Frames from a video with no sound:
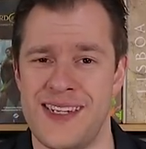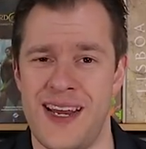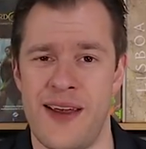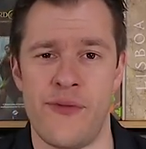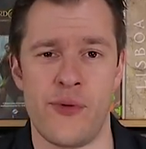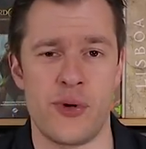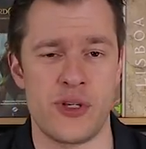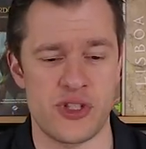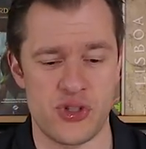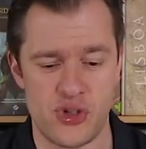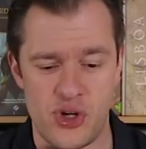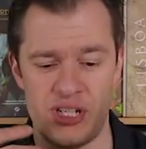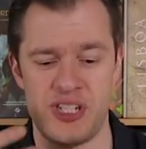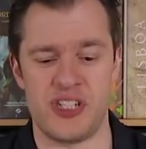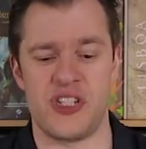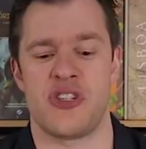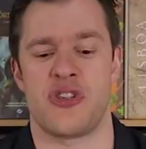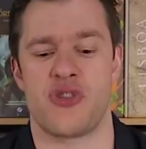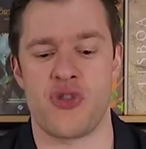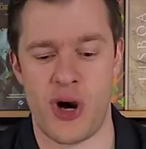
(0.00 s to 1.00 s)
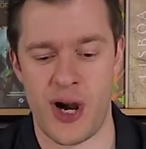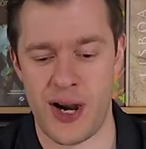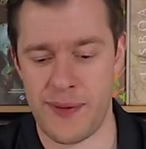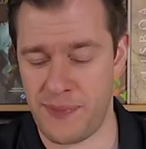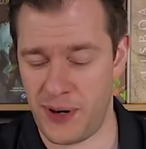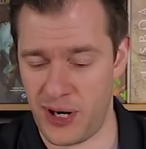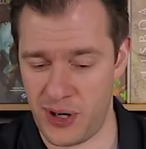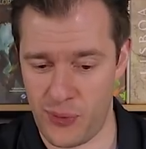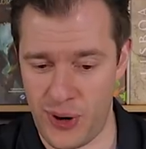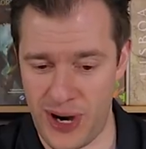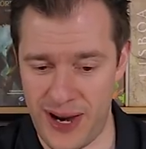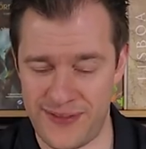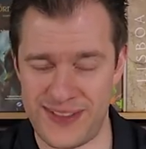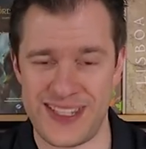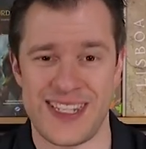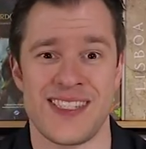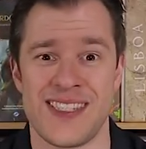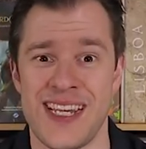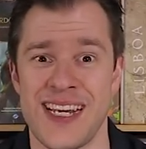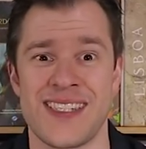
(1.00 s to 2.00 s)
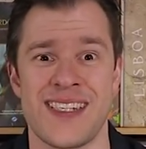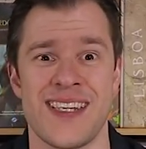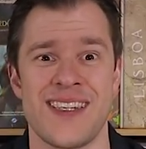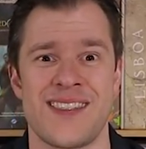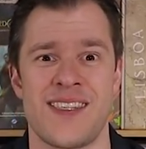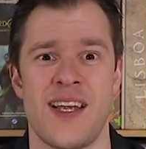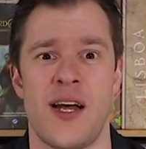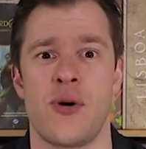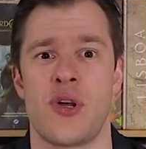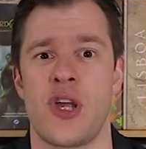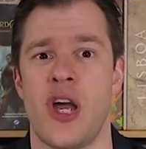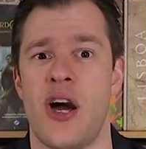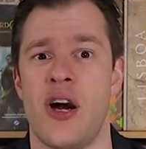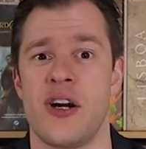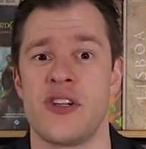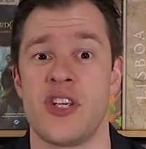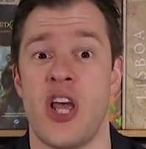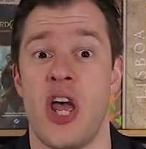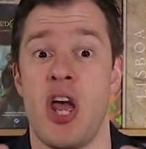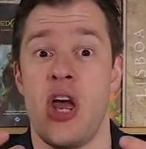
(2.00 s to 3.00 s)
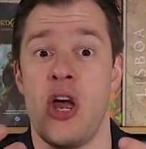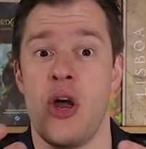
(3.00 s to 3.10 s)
and everyone's trying to describe by way of these Dixit style cards